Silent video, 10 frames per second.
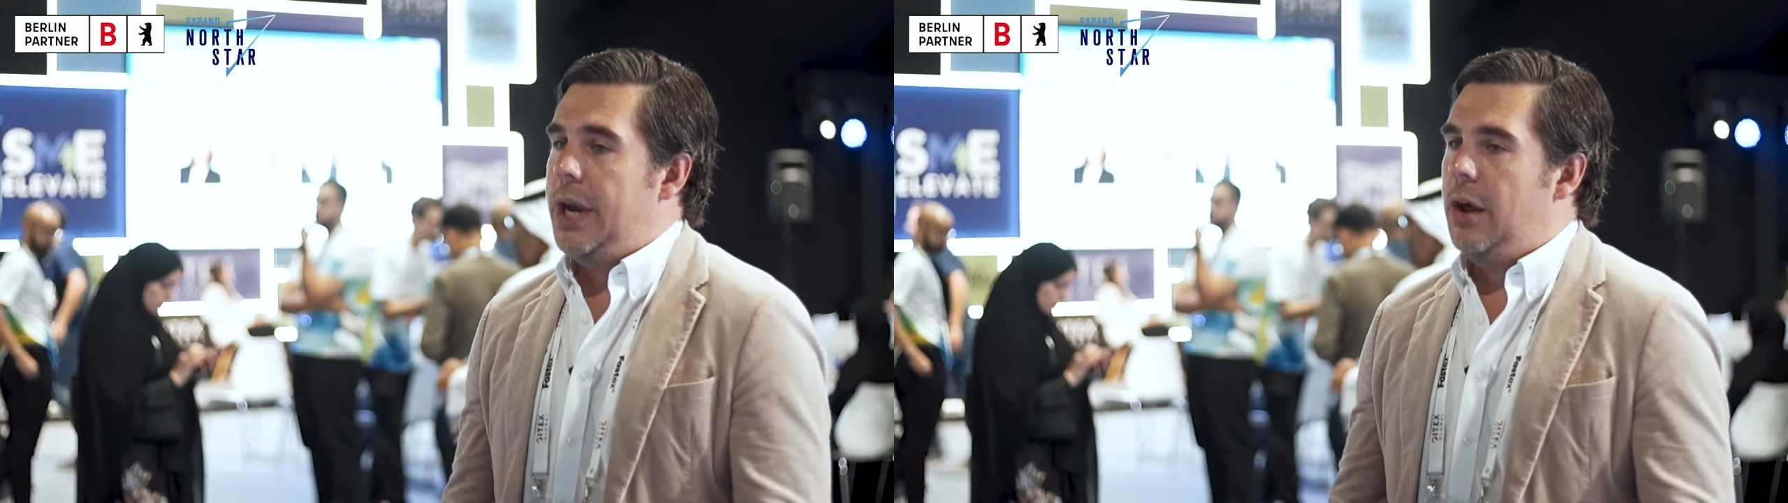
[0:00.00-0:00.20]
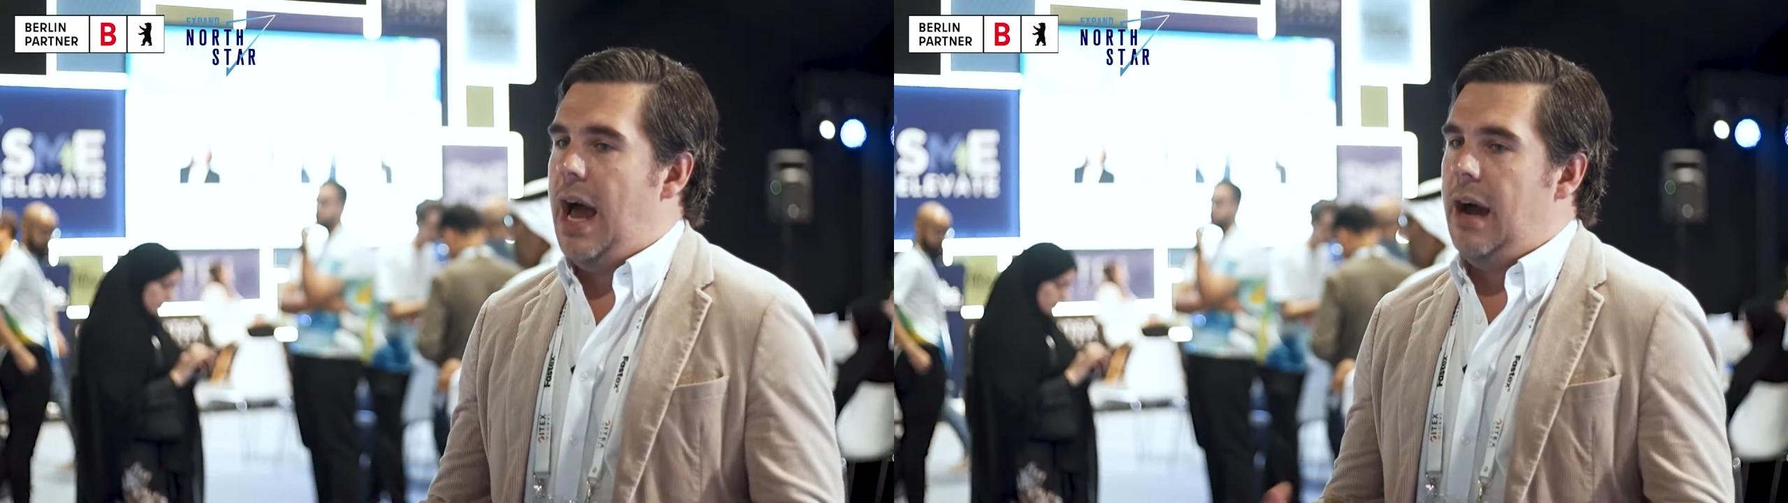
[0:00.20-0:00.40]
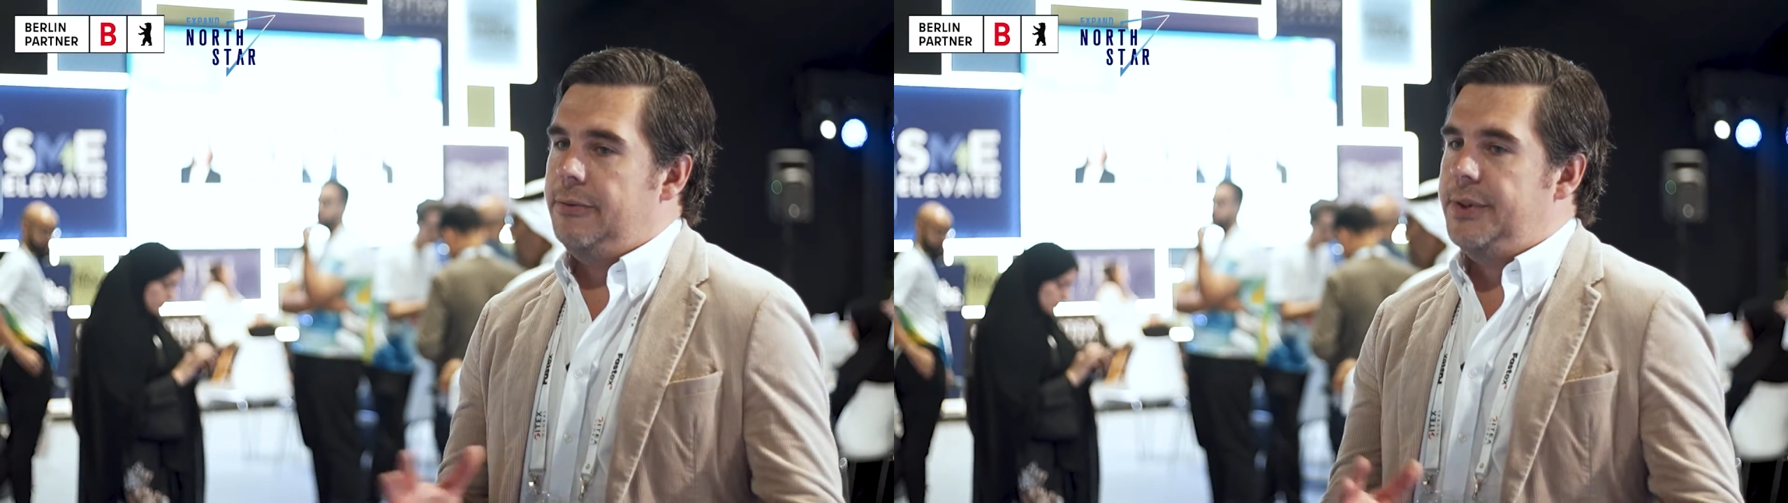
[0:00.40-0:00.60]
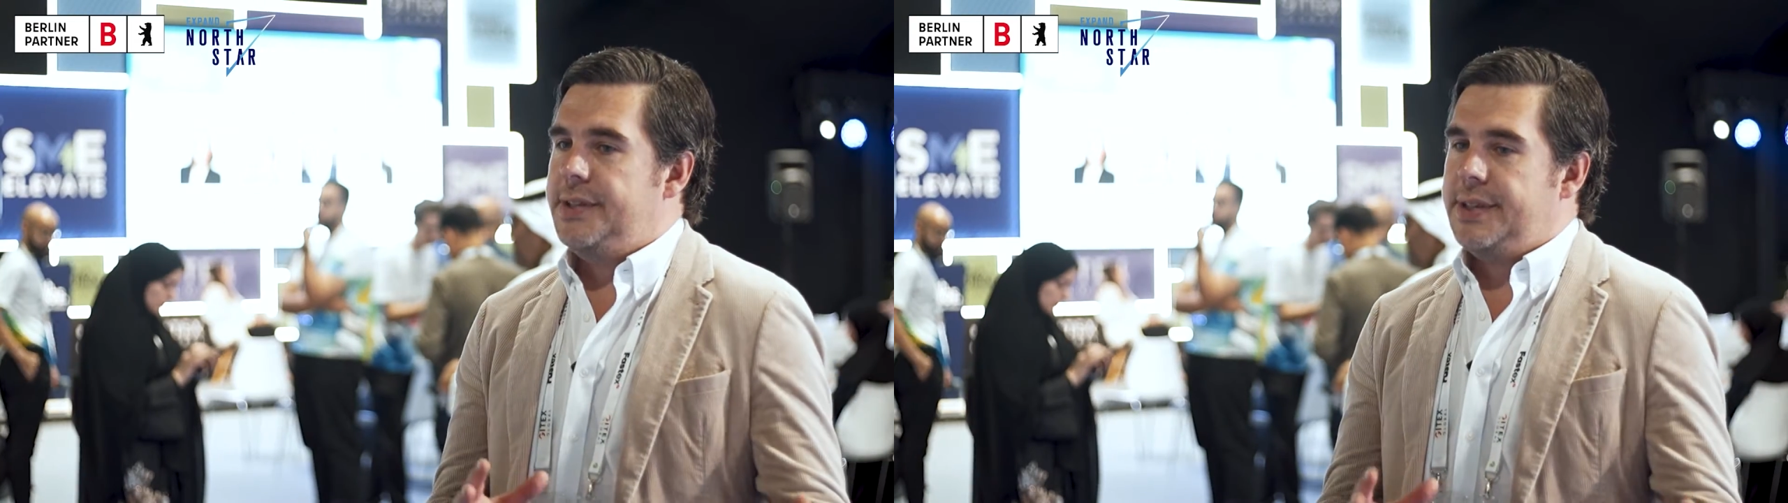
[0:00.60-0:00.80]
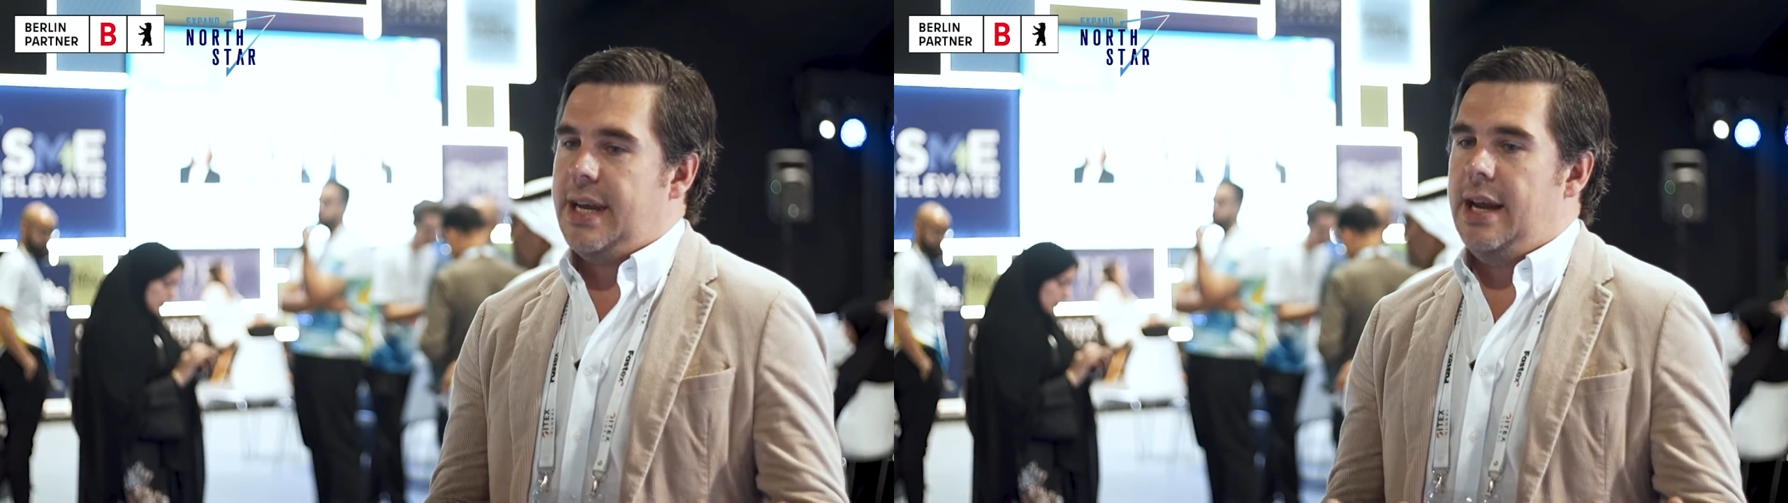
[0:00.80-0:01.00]
we don't have
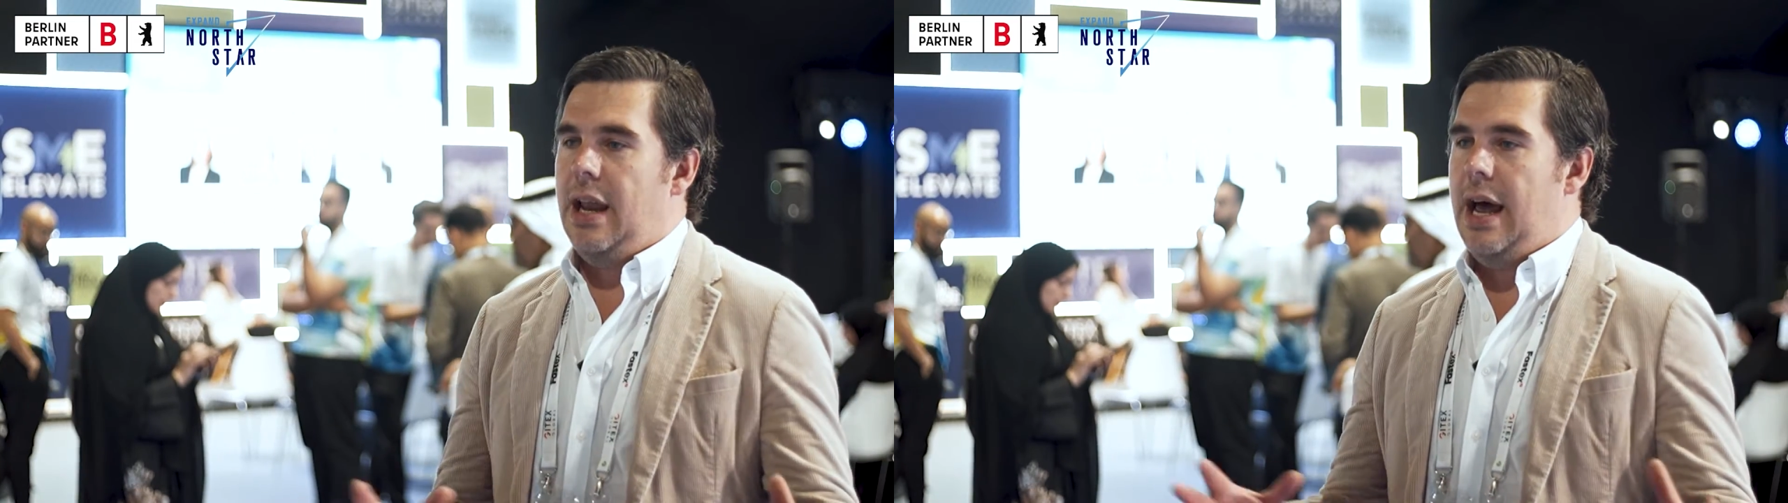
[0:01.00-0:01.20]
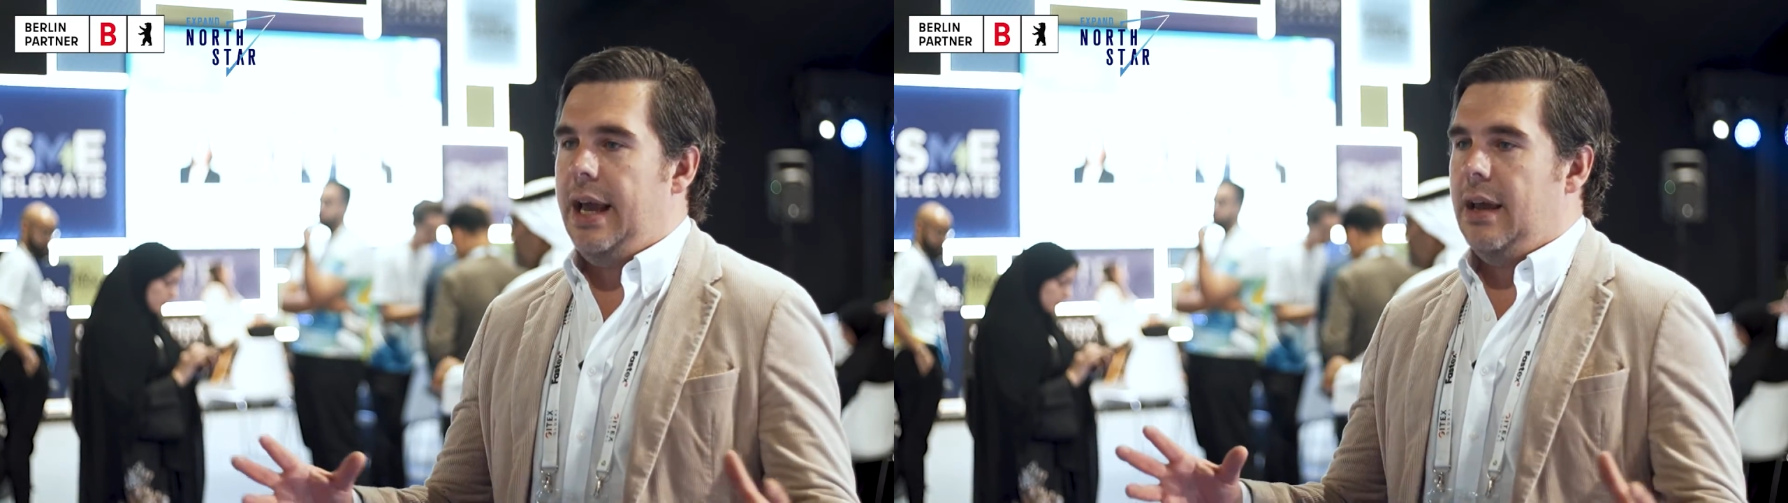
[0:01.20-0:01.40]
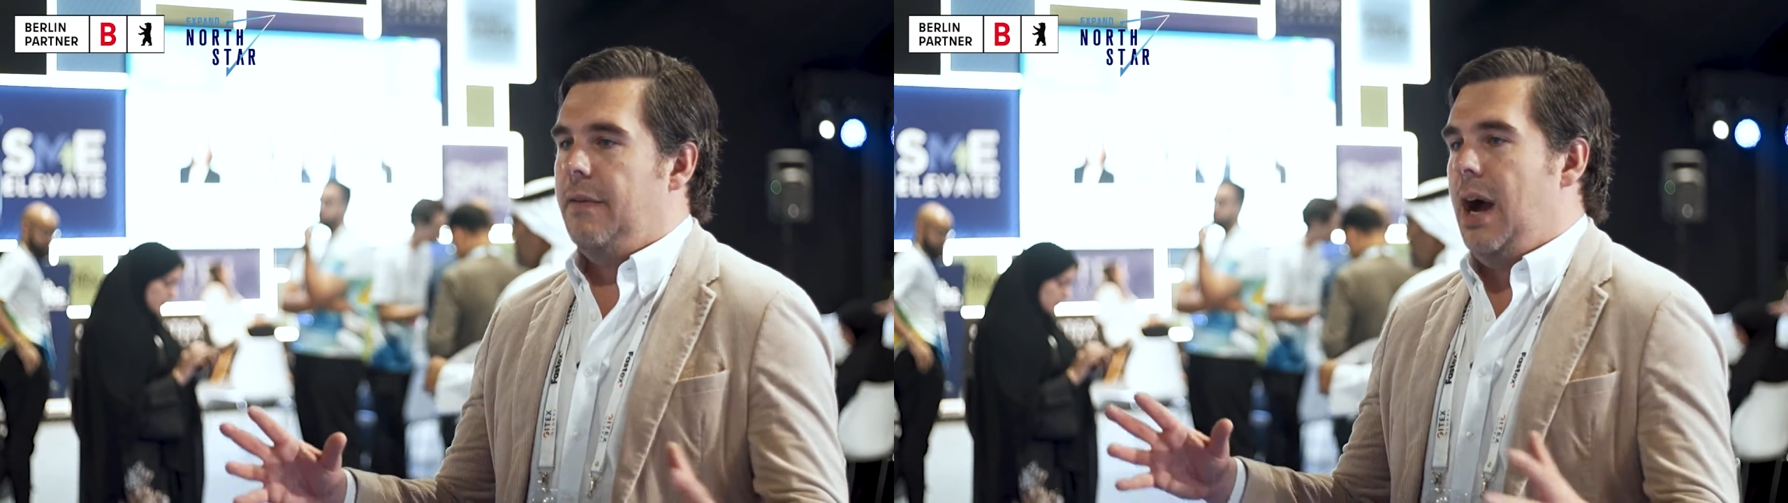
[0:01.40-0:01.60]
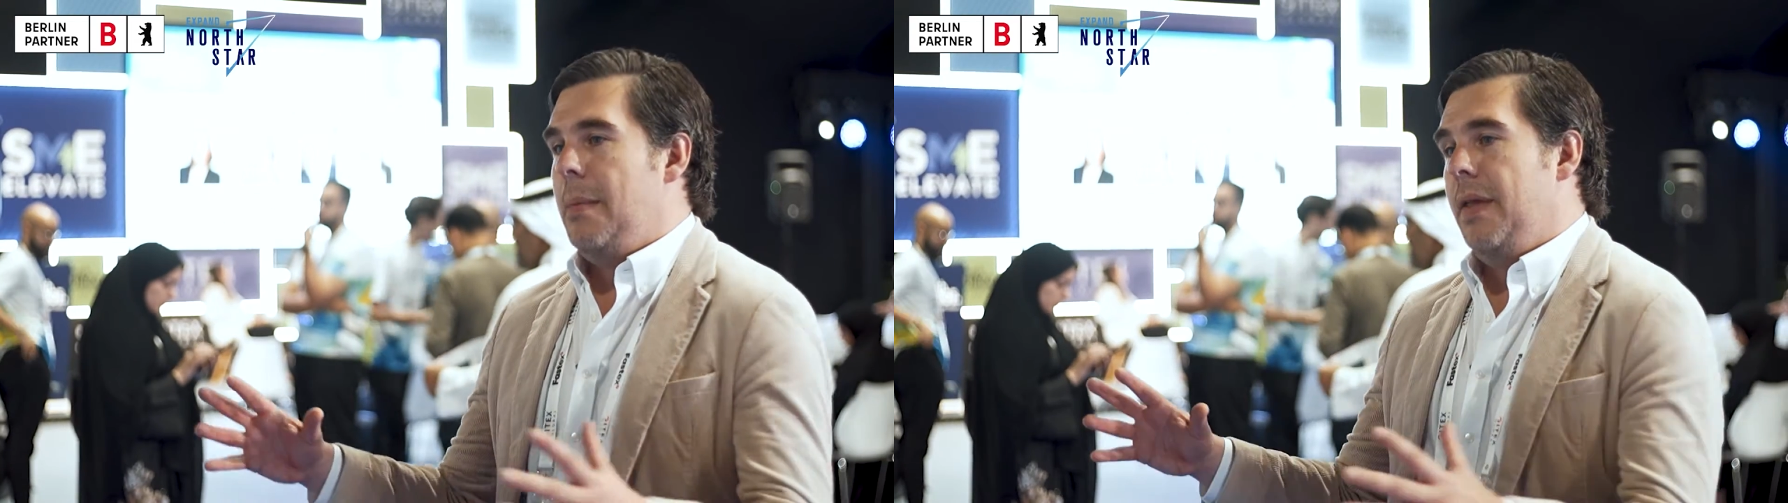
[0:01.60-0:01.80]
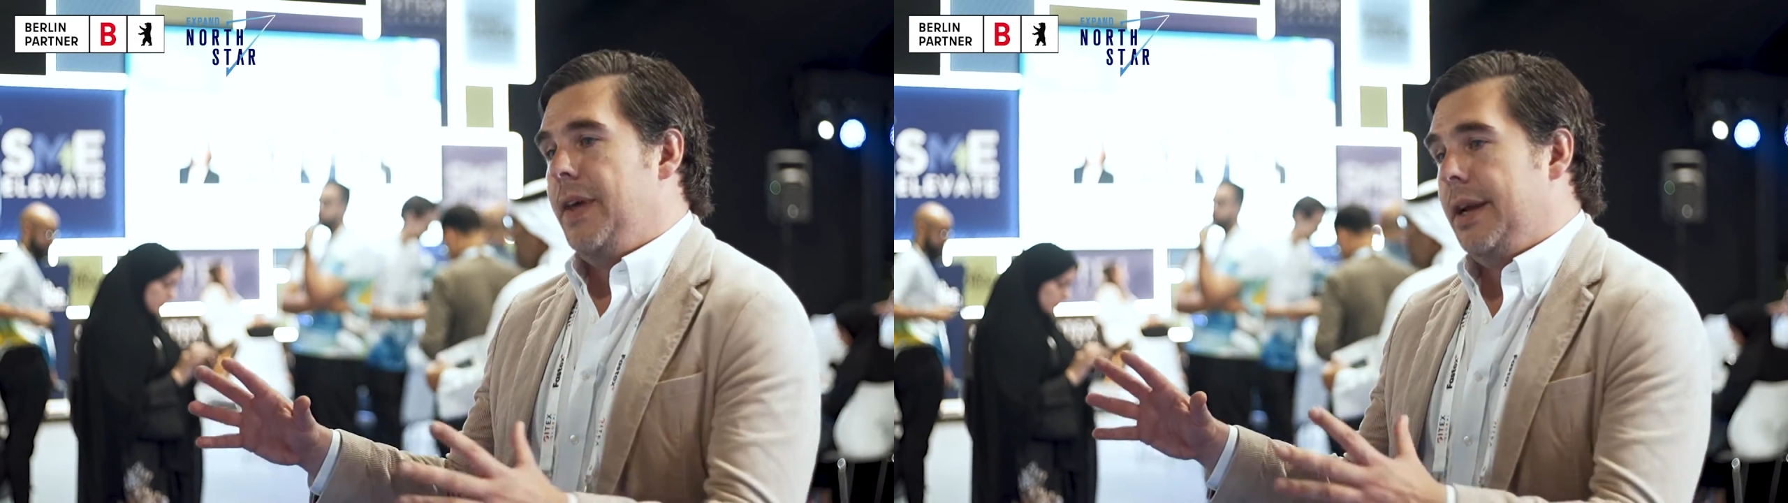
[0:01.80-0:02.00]
this kind of like
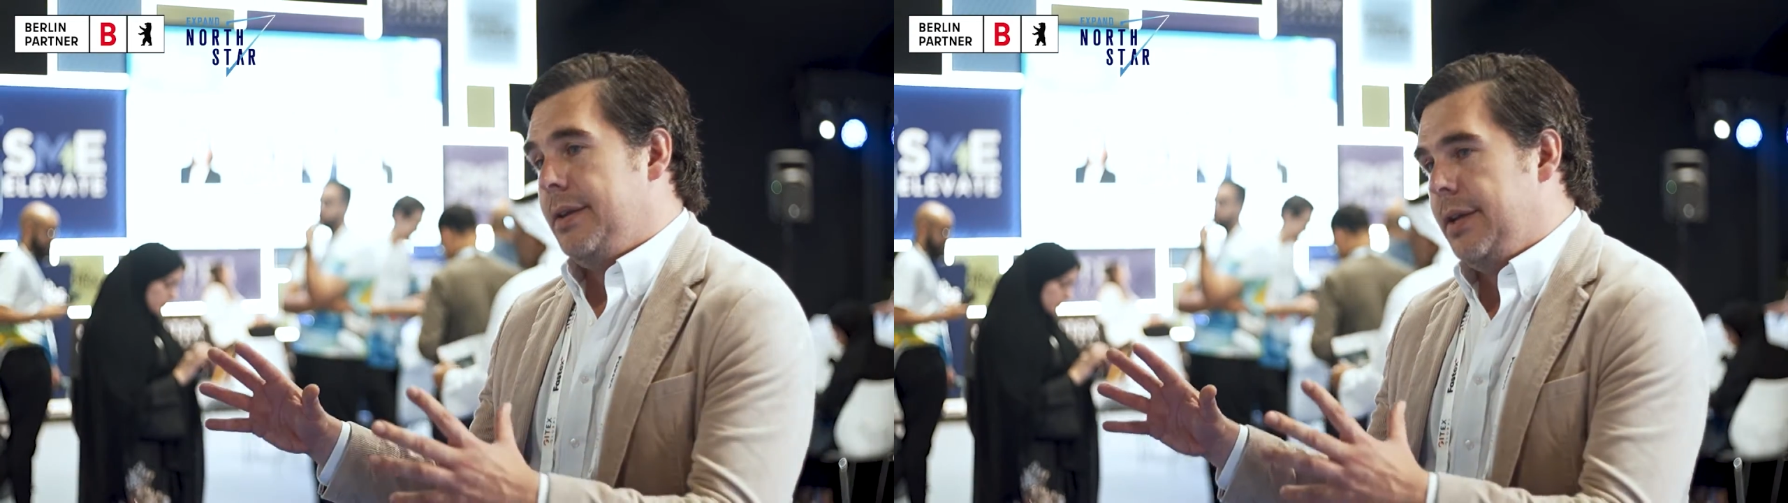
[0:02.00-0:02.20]
environment that